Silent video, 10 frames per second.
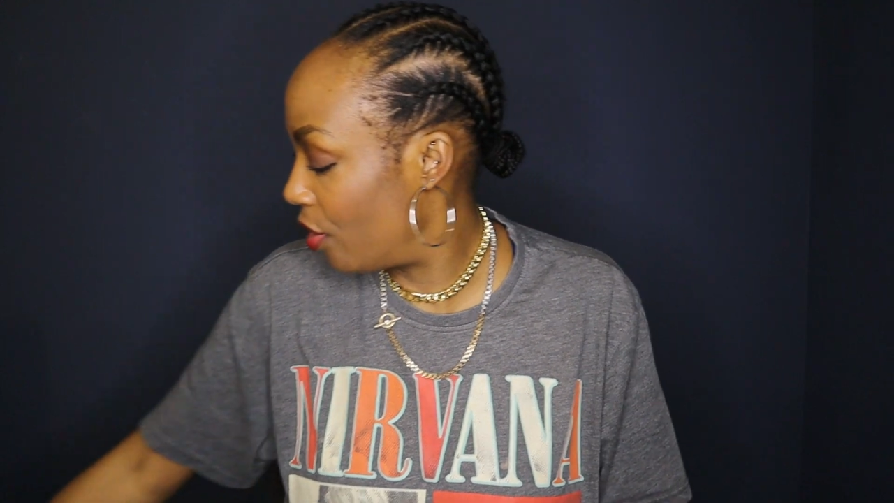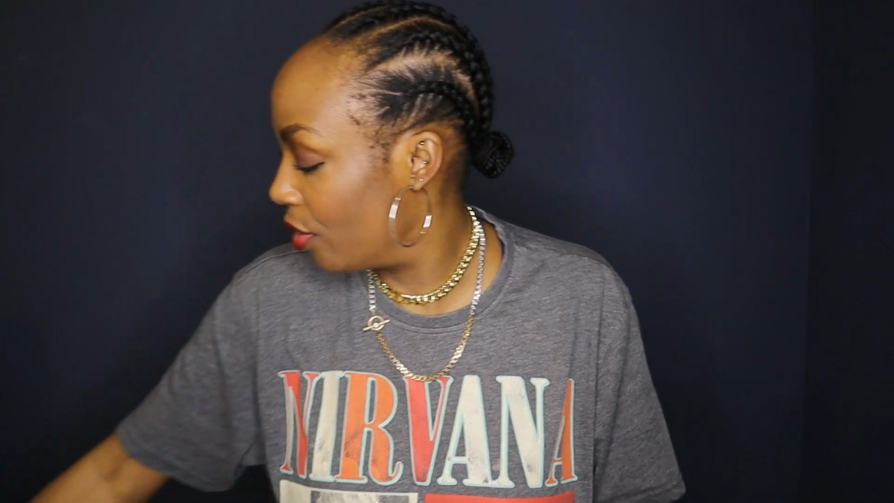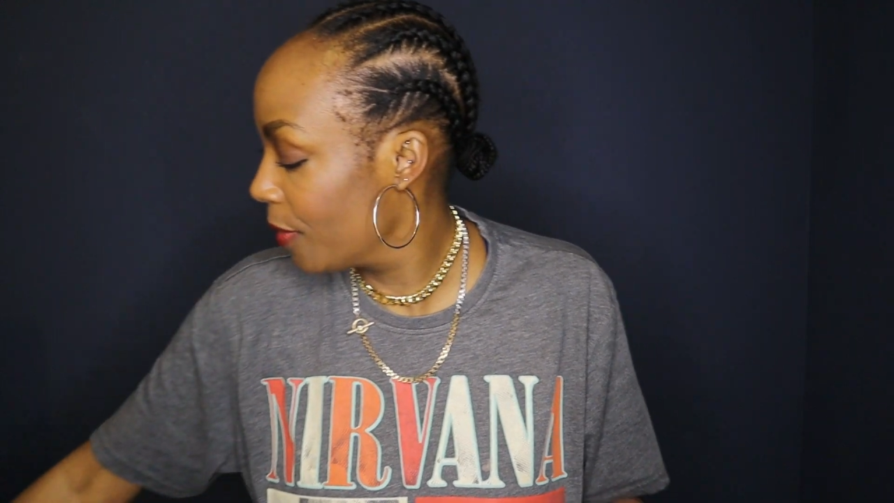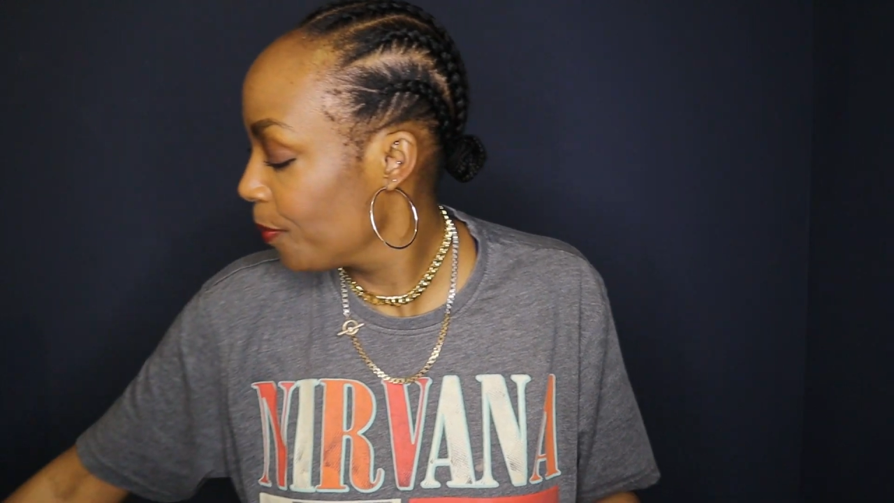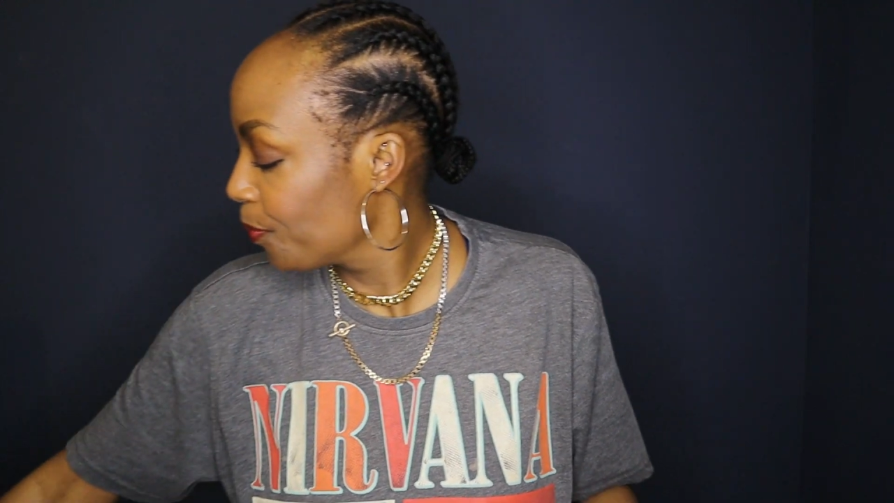
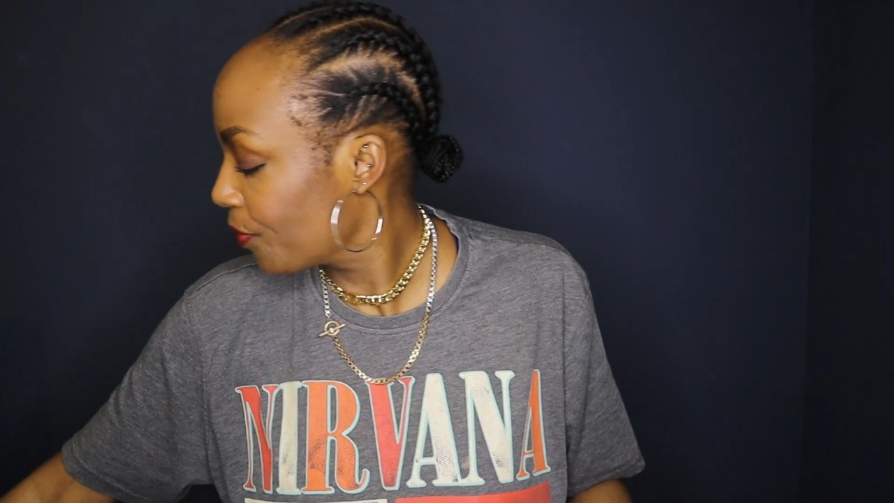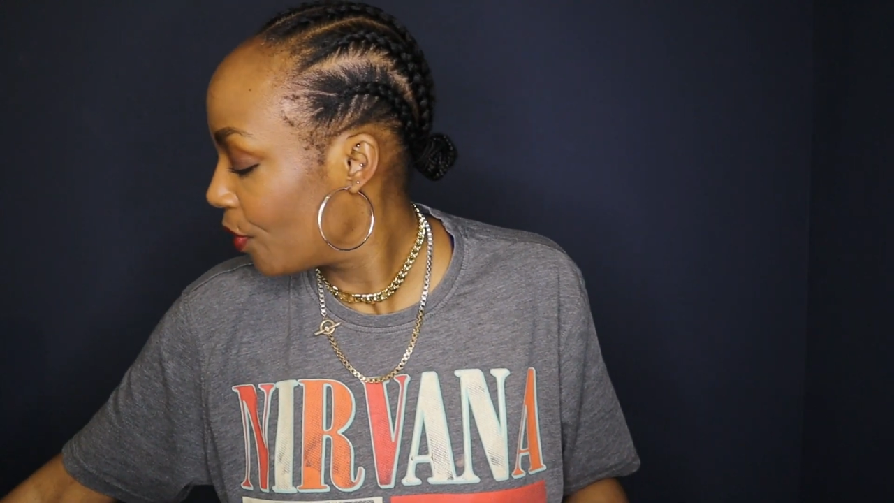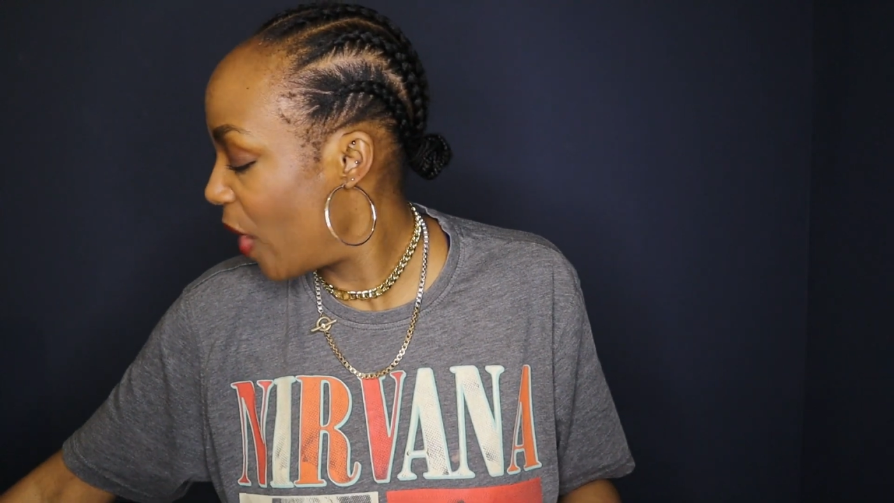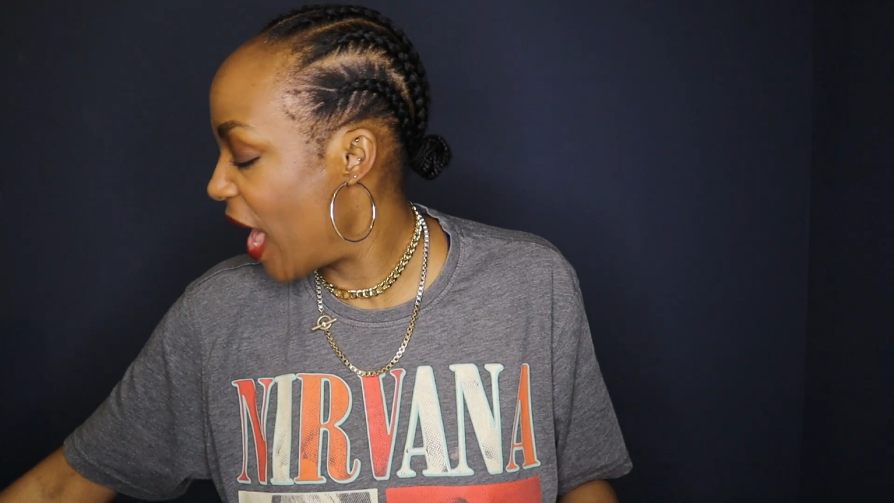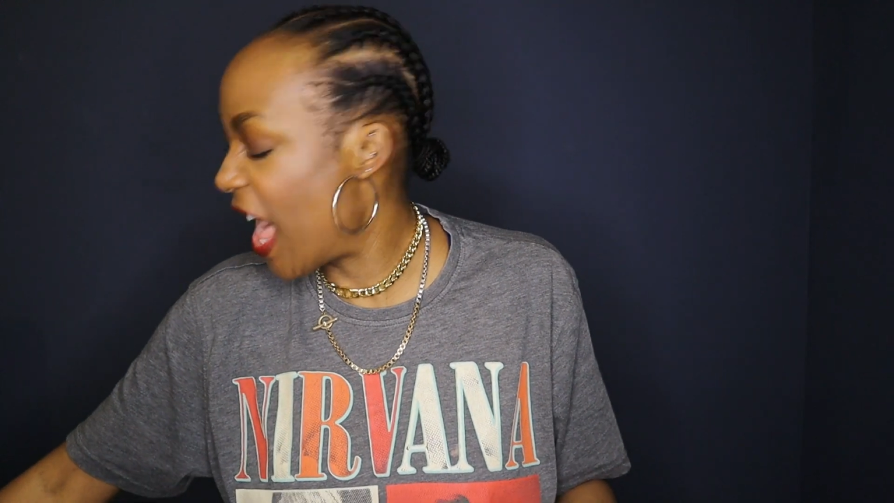
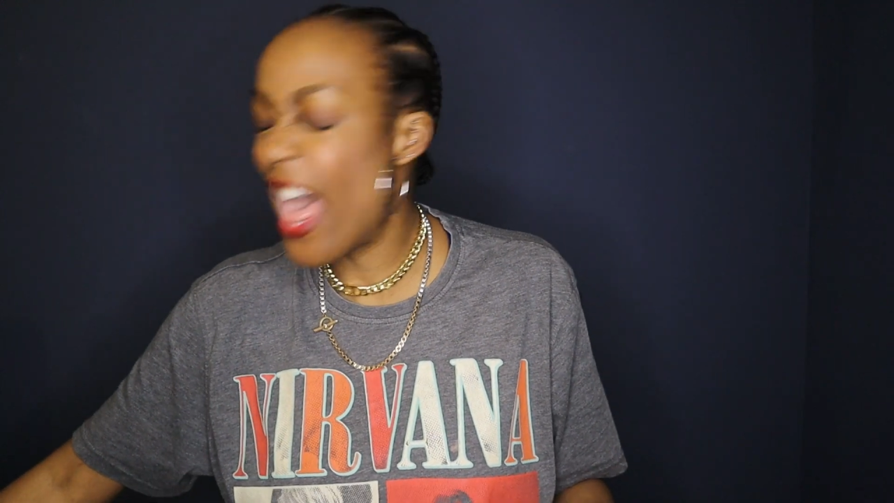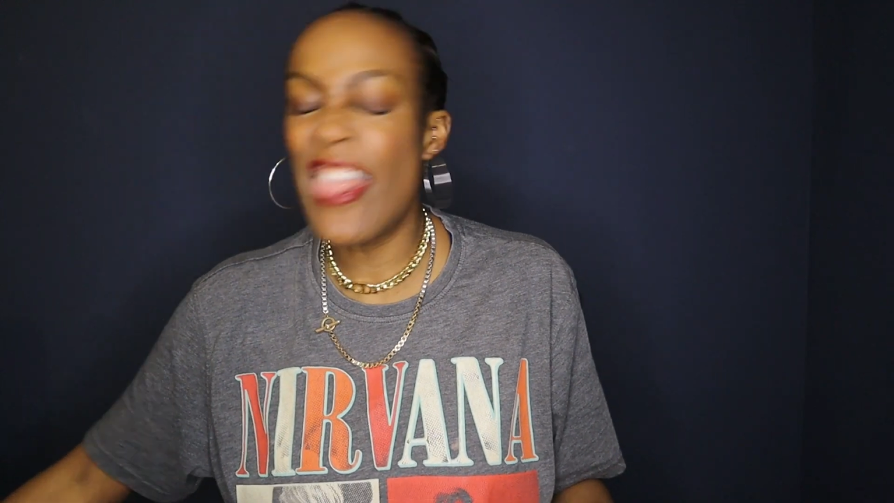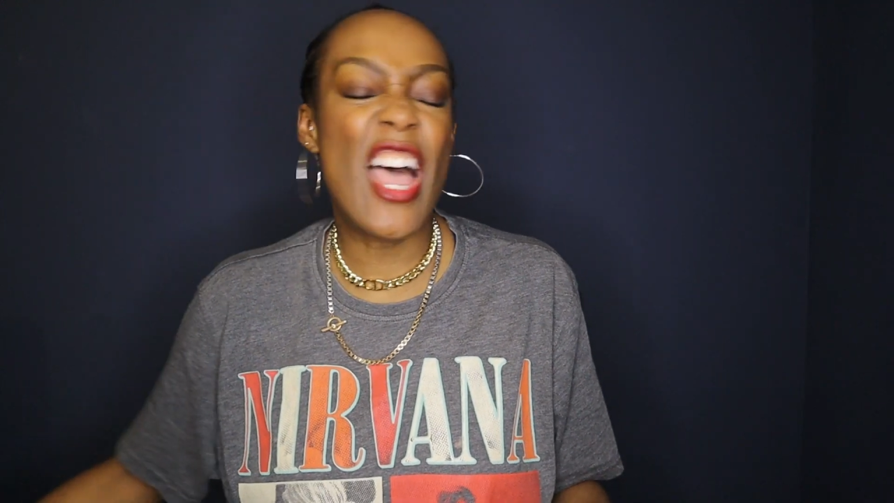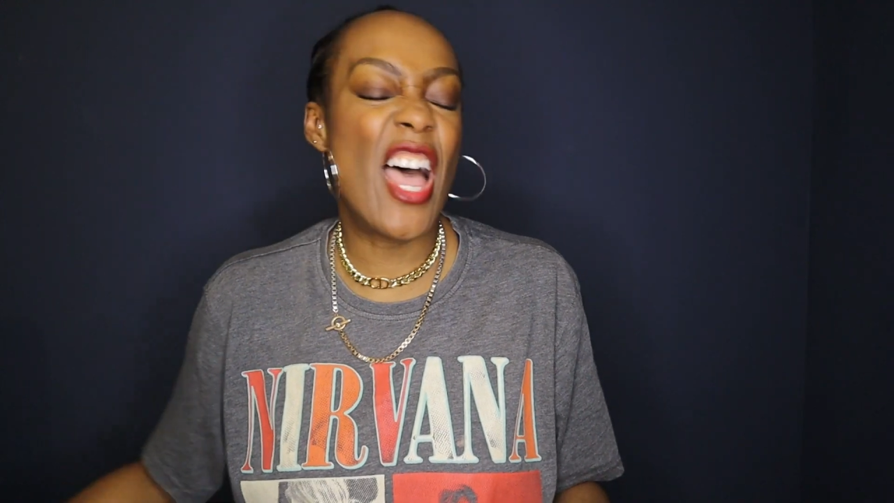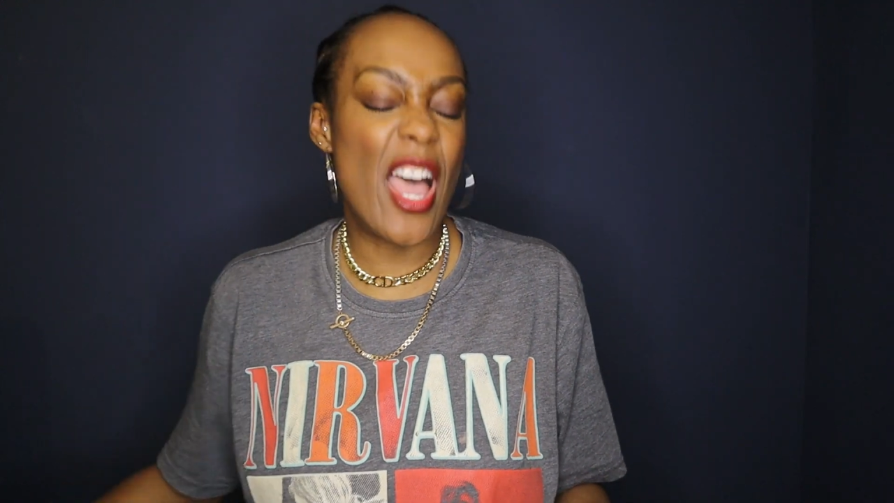
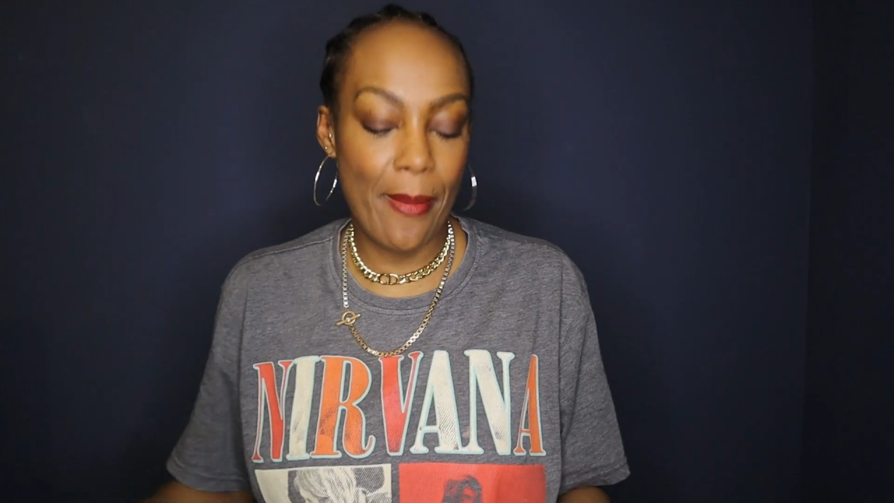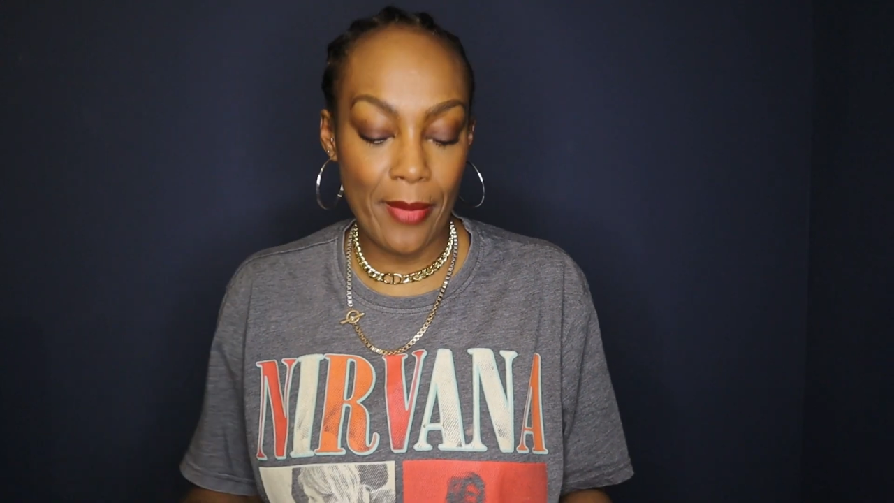Wear